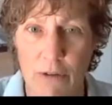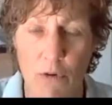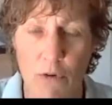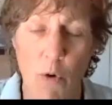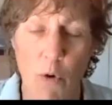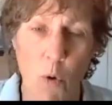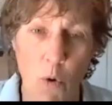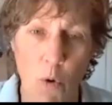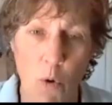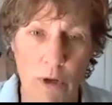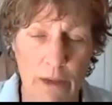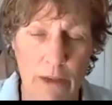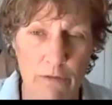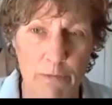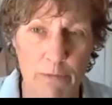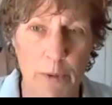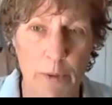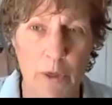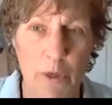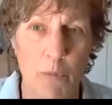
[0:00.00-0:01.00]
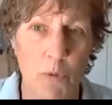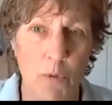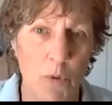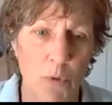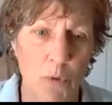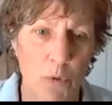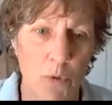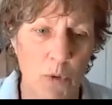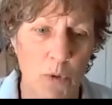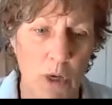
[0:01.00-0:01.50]
or give
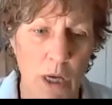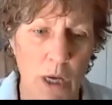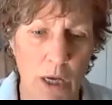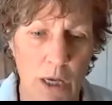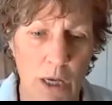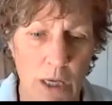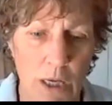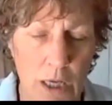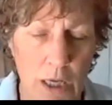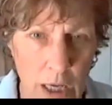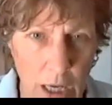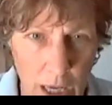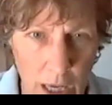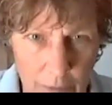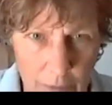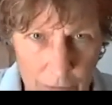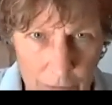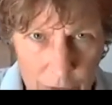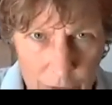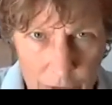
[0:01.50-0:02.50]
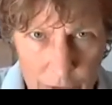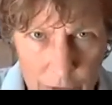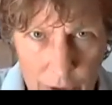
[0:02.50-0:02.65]
people gloves,